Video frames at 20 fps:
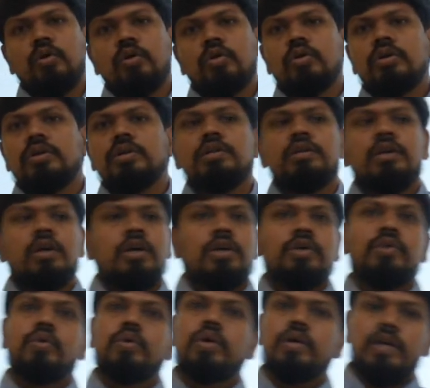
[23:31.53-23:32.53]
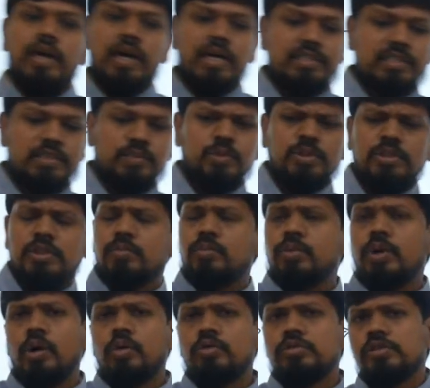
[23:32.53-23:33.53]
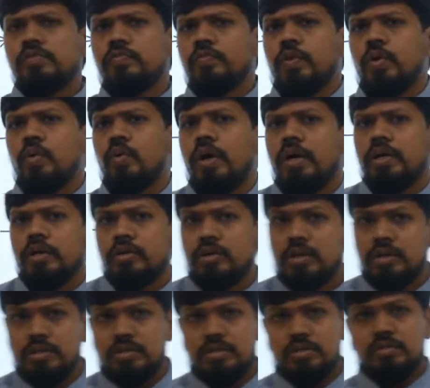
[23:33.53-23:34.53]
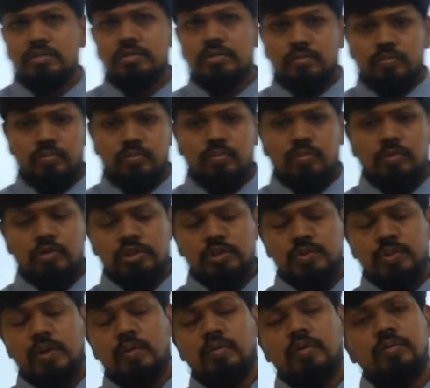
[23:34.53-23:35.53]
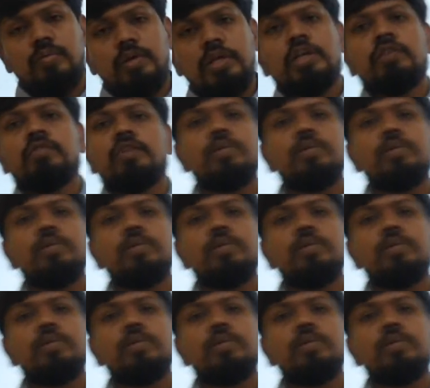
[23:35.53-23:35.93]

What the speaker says: only. You can ask me some doubts if you want. Okay, so most probably your